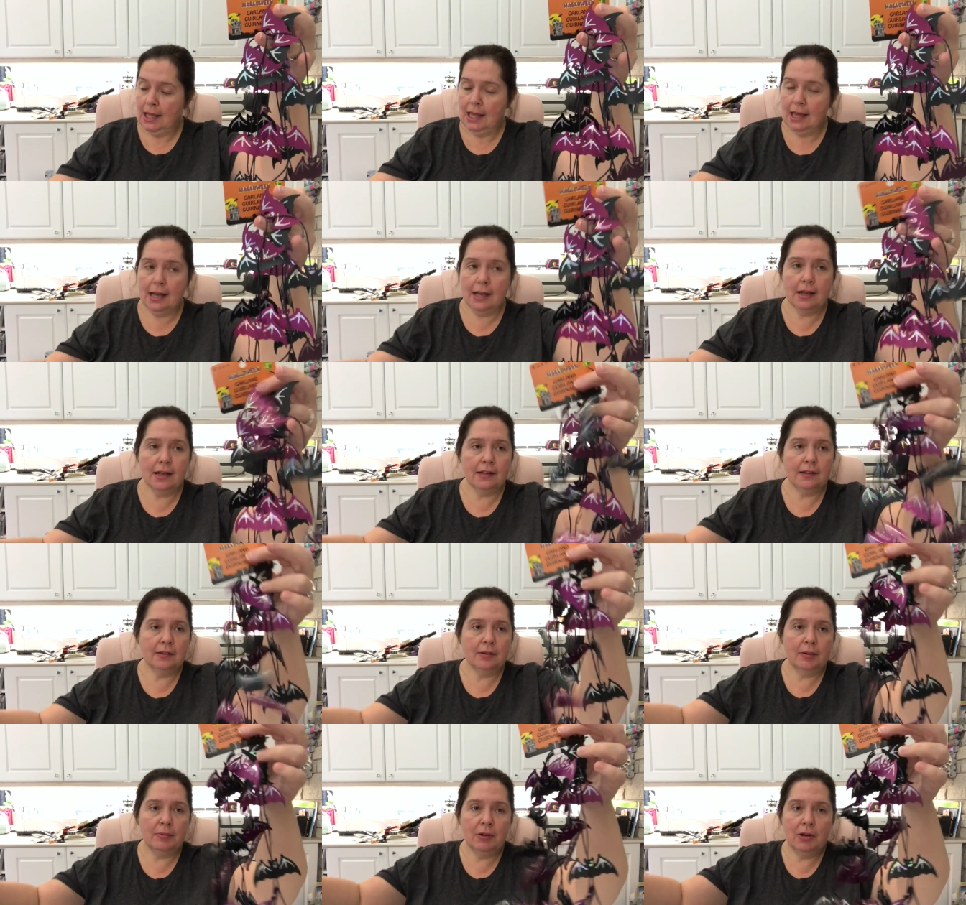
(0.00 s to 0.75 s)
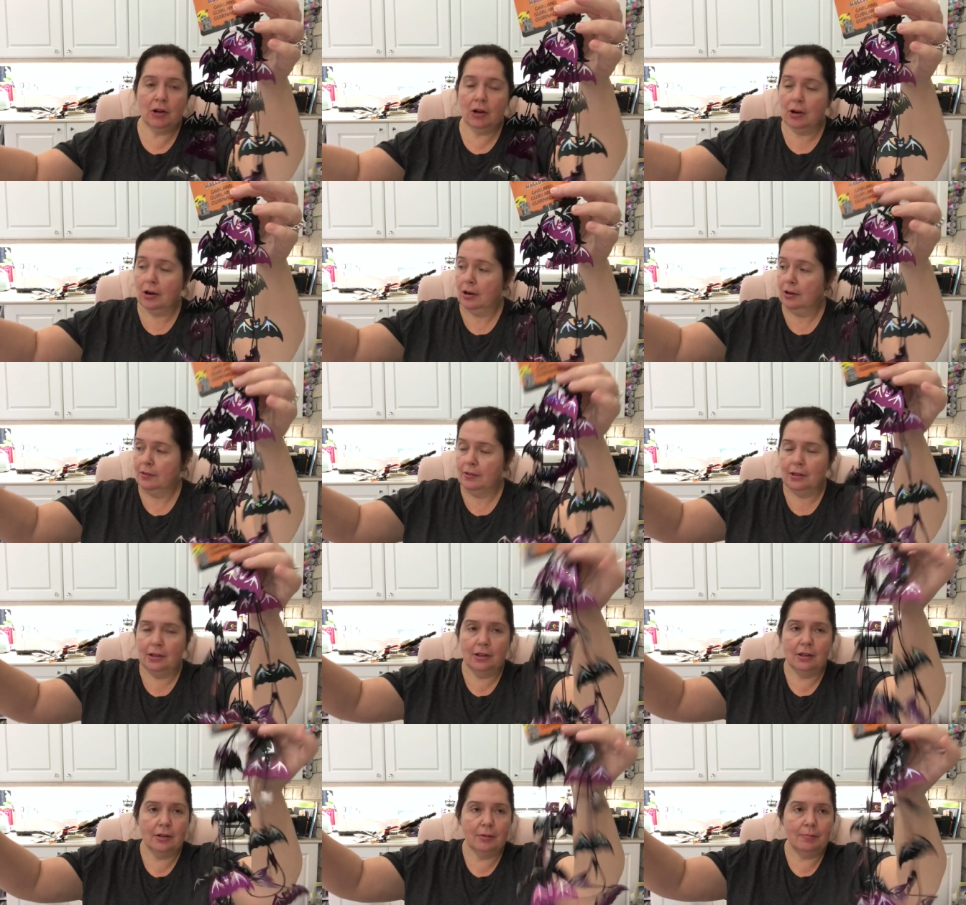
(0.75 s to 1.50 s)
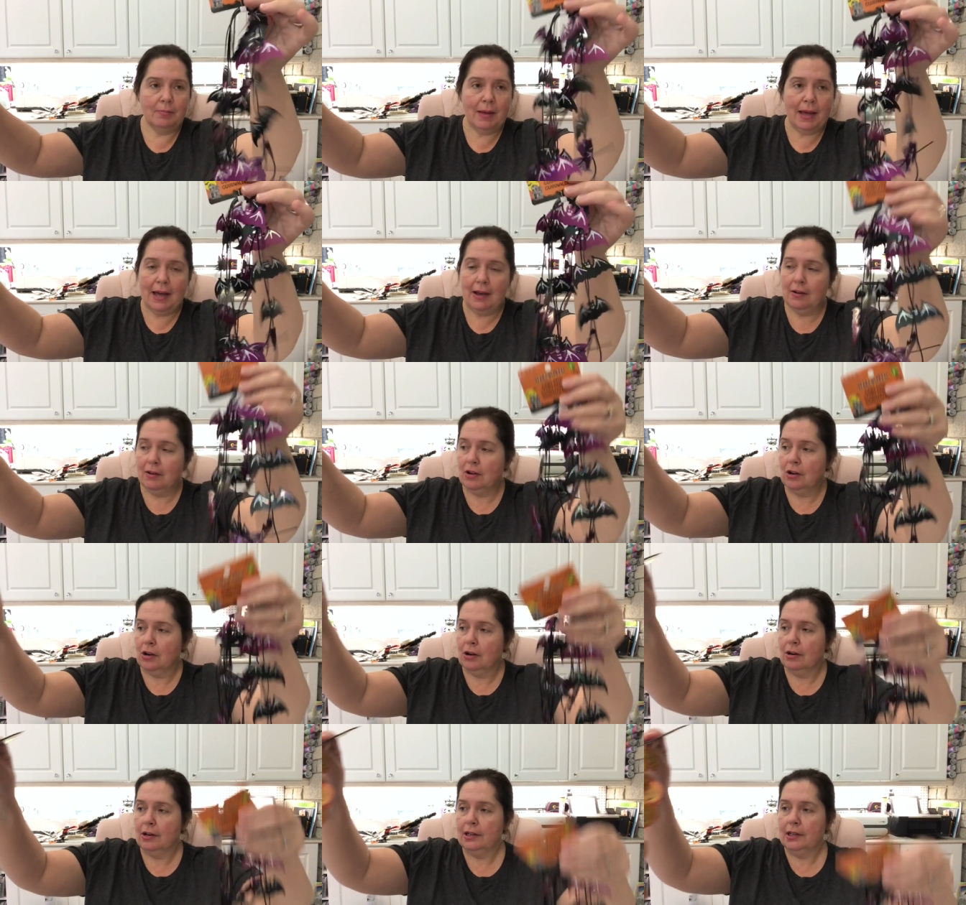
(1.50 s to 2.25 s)
I got the bat
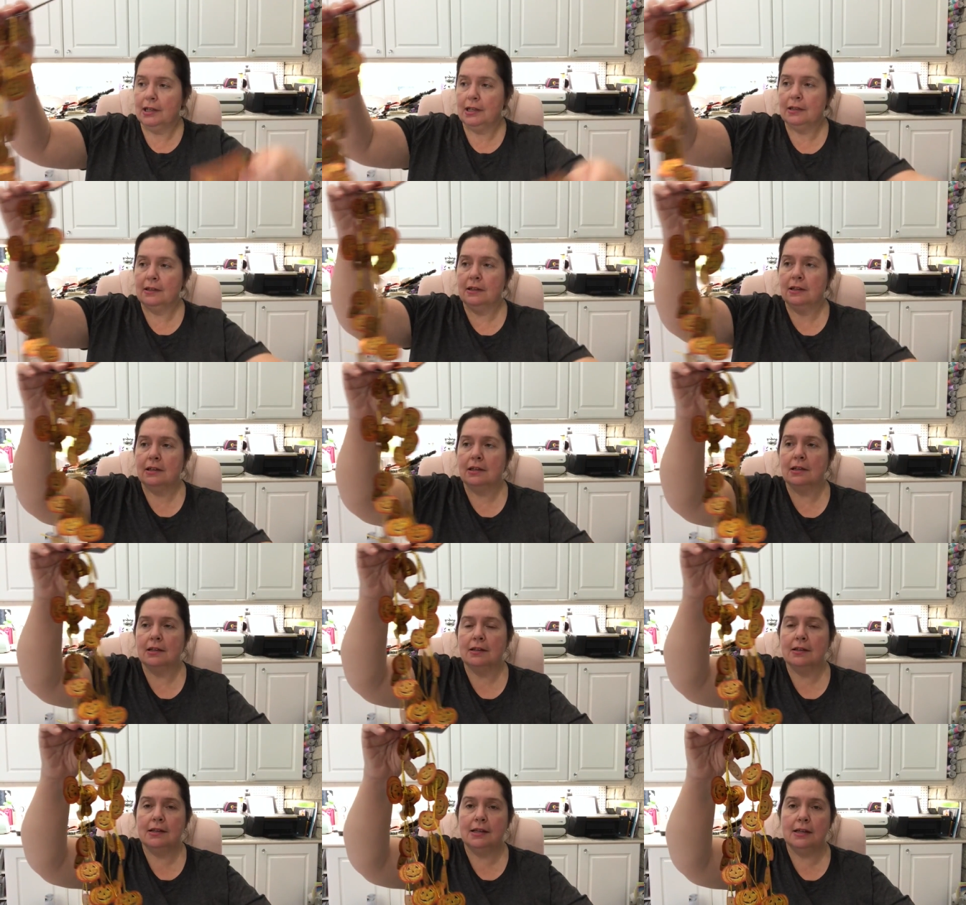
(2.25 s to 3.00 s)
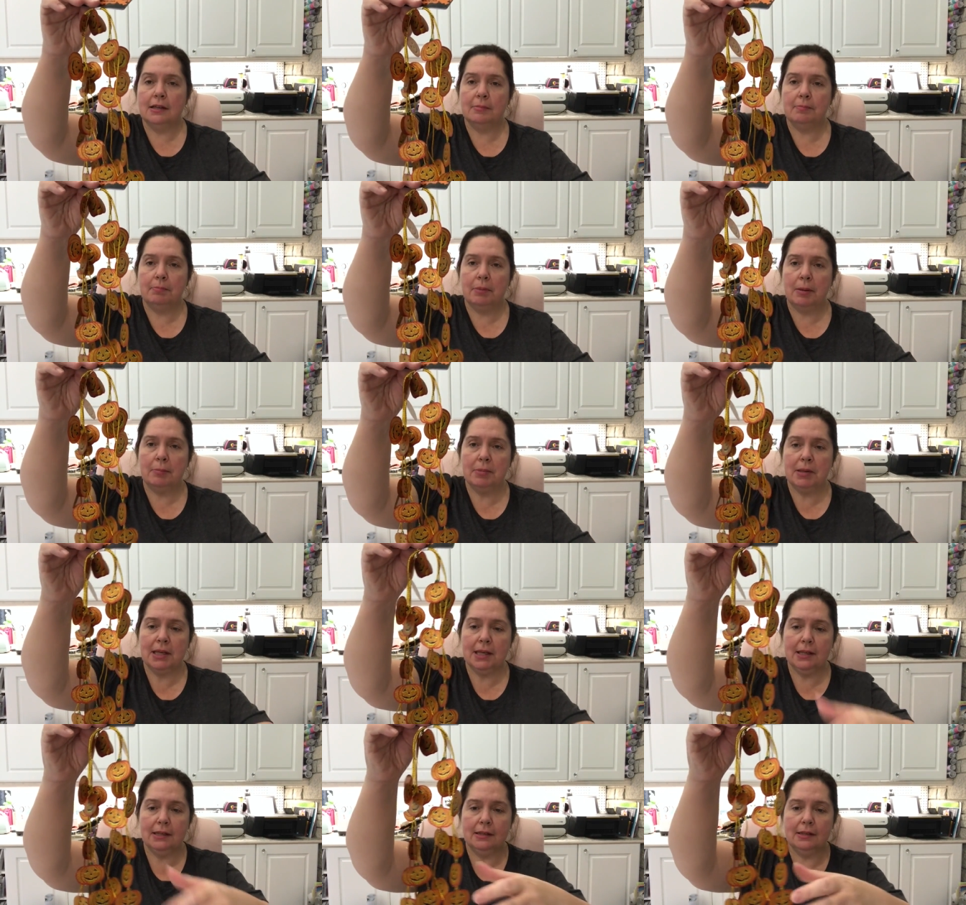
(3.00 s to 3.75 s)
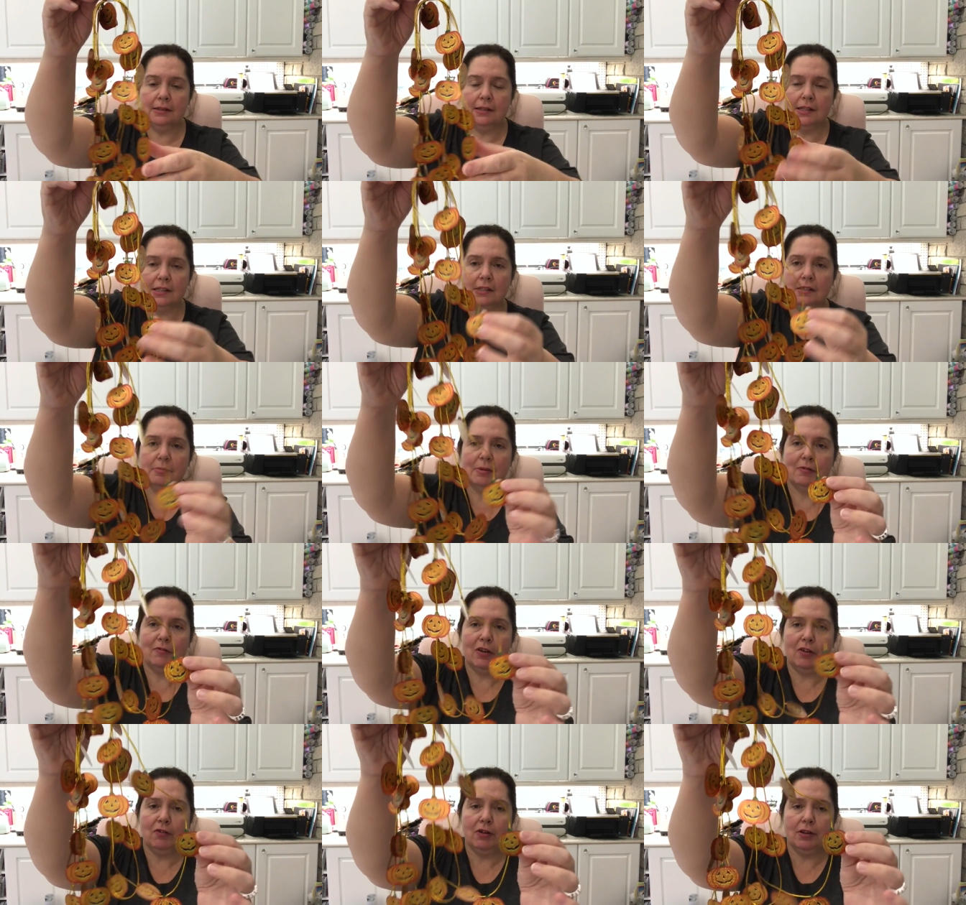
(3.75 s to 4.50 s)
garland, the pumpkin, this is
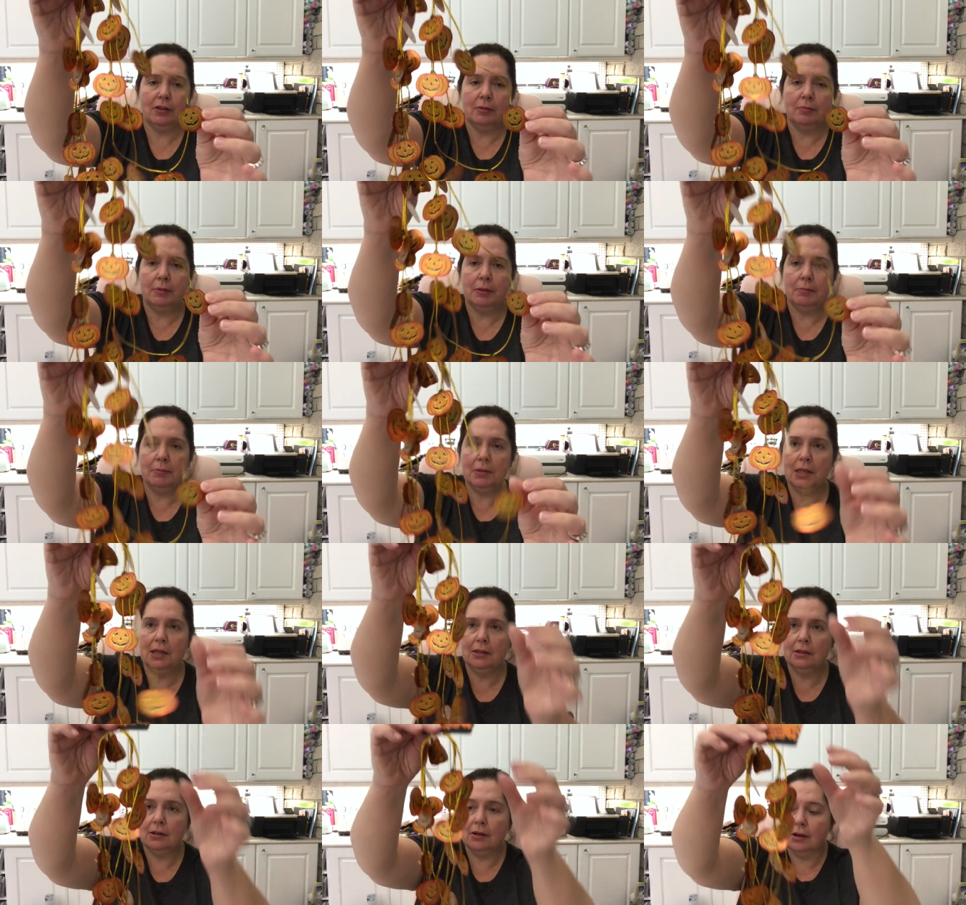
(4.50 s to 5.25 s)
my favorite, the pumpkin